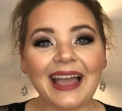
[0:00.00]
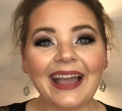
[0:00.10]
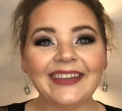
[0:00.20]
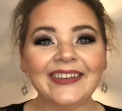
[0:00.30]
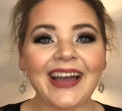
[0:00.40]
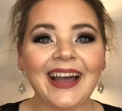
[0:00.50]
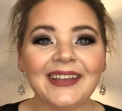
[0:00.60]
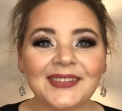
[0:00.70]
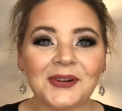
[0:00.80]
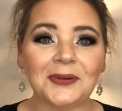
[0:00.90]
Hey you
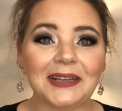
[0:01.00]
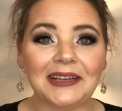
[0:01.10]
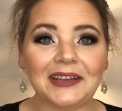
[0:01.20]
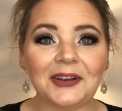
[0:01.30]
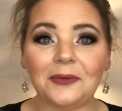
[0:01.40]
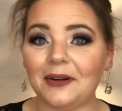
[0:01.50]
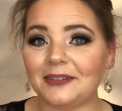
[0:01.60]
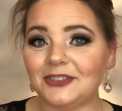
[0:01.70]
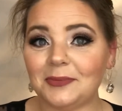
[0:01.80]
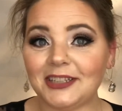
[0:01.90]
guys, Courtney here.
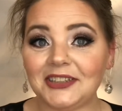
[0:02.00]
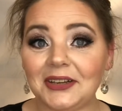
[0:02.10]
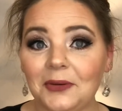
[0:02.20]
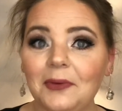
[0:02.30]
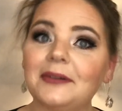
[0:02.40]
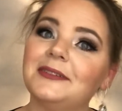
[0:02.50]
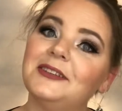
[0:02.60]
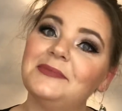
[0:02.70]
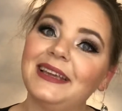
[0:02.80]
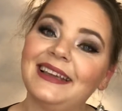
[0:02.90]
Welcome to my channel. Welcome
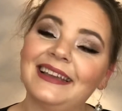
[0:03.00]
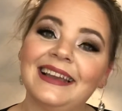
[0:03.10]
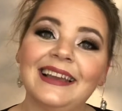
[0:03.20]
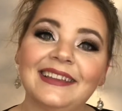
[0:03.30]
to me.